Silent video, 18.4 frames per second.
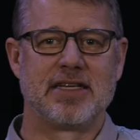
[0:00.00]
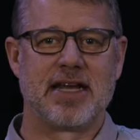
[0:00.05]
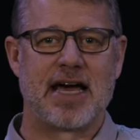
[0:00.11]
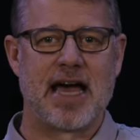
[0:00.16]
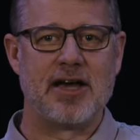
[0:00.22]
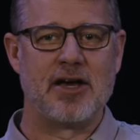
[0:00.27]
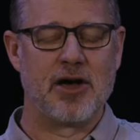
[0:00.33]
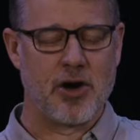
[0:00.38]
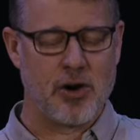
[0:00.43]
And
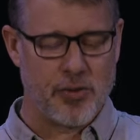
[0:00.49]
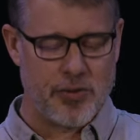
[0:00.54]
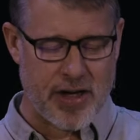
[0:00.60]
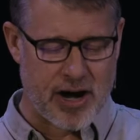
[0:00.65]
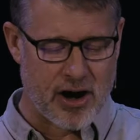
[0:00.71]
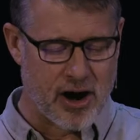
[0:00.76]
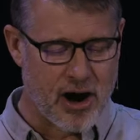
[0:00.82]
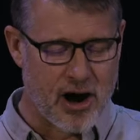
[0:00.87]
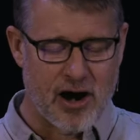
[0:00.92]
I know
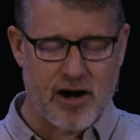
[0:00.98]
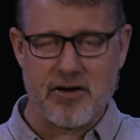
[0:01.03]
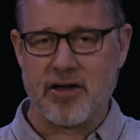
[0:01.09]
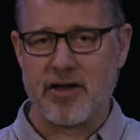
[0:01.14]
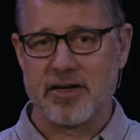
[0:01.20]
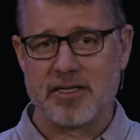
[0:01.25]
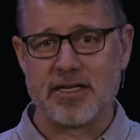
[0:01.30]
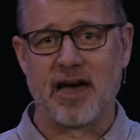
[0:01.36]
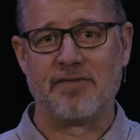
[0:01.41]
there are
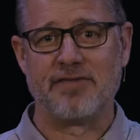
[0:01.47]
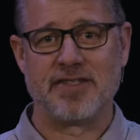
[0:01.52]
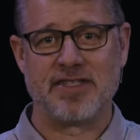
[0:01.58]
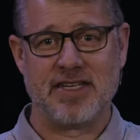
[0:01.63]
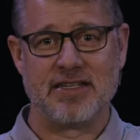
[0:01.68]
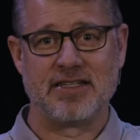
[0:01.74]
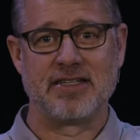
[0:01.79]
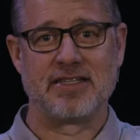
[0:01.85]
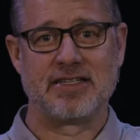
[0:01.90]
tough
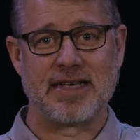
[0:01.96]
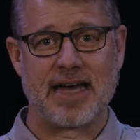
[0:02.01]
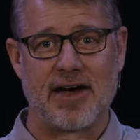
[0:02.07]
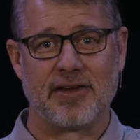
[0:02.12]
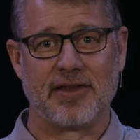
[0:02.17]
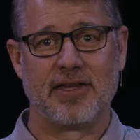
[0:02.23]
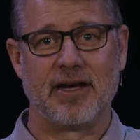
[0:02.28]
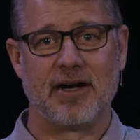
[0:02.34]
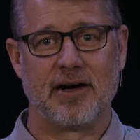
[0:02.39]
seasons
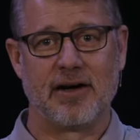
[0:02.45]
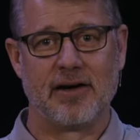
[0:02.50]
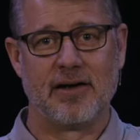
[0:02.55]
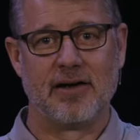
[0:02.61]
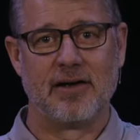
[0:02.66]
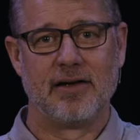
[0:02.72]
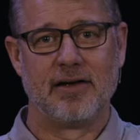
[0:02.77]
out there.